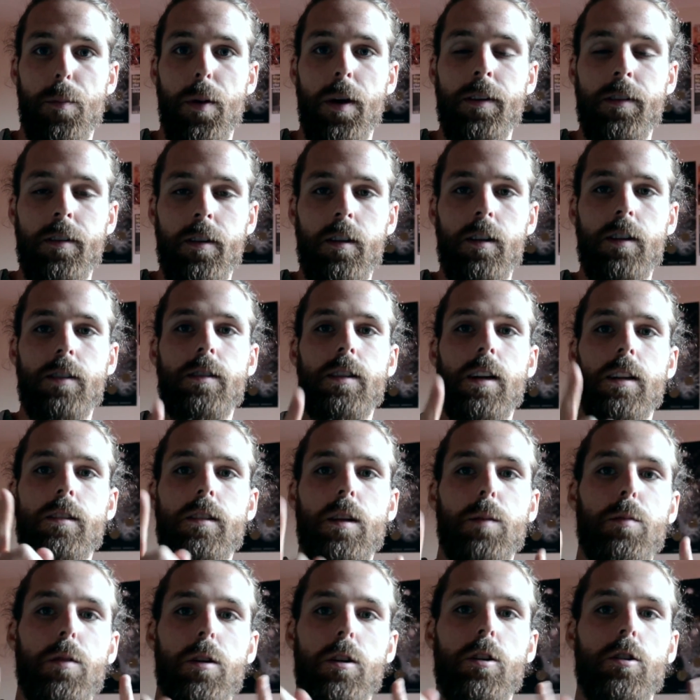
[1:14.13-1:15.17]
basically sets
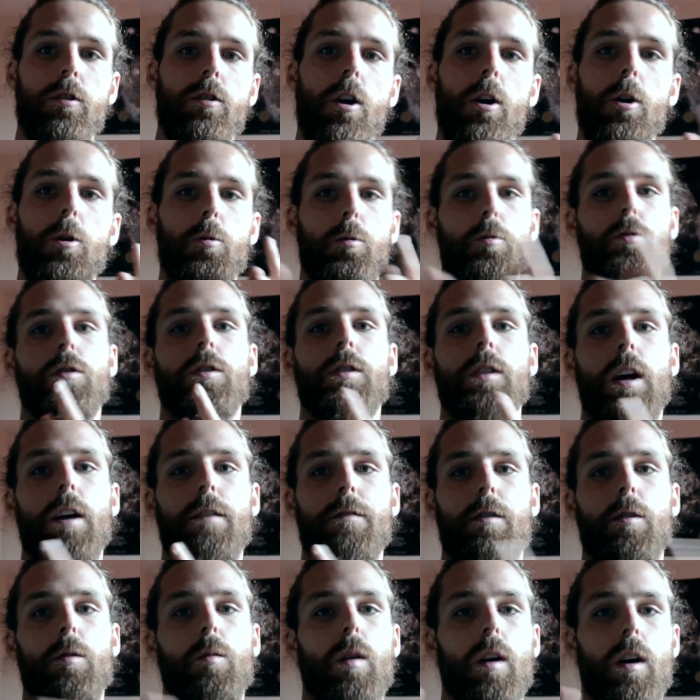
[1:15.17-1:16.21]
up little nodes
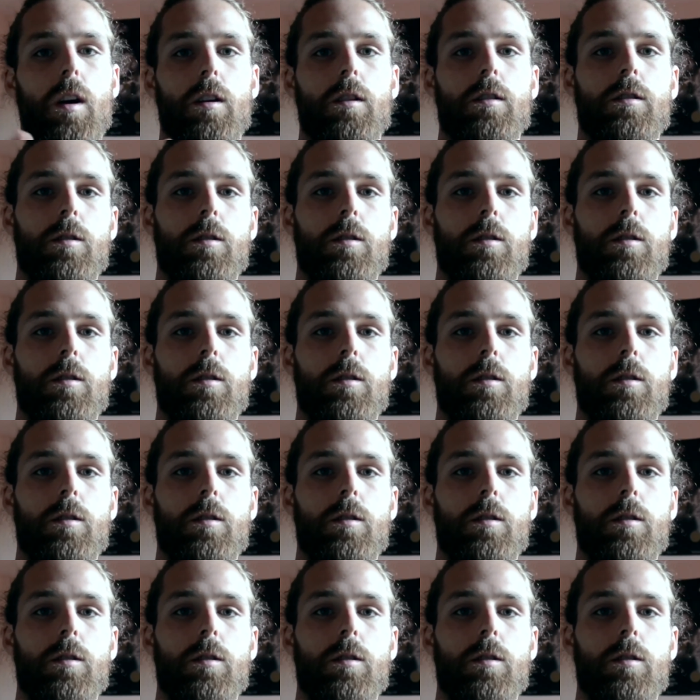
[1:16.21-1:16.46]
everywhere.